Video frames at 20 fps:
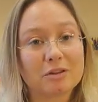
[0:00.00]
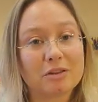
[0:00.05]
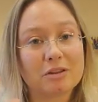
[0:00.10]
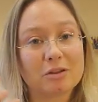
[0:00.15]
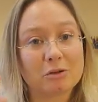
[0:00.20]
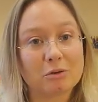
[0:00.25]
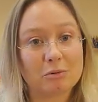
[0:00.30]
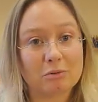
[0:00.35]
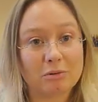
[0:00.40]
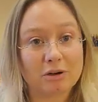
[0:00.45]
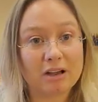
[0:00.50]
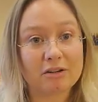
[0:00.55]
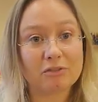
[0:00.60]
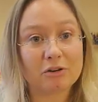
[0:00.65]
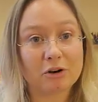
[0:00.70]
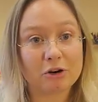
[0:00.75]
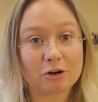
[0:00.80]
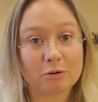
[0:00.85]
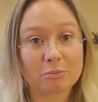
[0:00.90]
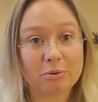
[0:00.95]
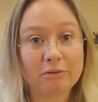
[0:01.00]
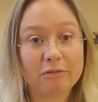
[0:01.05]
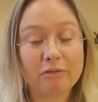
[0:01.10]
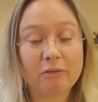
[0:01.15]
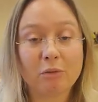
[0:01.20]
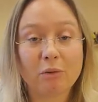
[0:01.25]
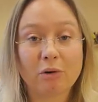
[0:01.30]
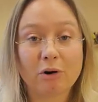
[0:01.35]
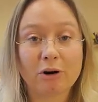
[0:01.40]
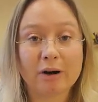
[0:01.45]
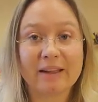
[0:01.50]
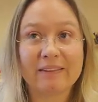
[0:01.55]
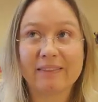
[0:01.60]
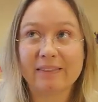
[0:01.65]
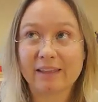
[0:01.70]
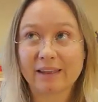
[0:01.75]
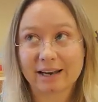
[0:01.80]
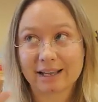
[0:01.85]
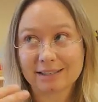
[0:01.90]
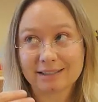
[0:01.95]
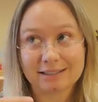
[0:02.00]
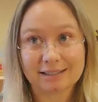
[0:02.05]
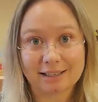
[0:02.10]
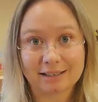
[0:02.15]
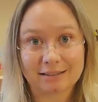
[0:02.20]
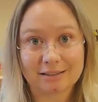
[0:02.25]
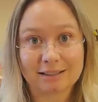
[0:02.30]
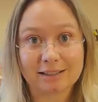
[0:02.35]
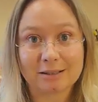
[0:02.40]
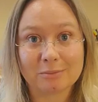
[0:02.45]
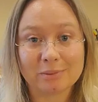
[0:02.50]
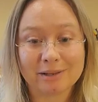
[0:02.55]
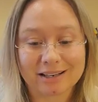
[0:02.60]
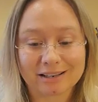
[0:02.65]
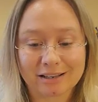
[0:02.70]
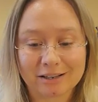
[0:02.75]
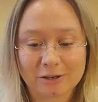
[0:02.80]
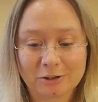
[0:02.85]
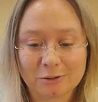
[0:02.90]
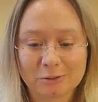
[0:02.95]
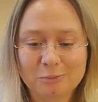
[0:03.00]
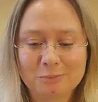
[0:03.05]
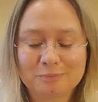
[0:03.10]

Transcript: that you have heard before and that I said a little bit ago.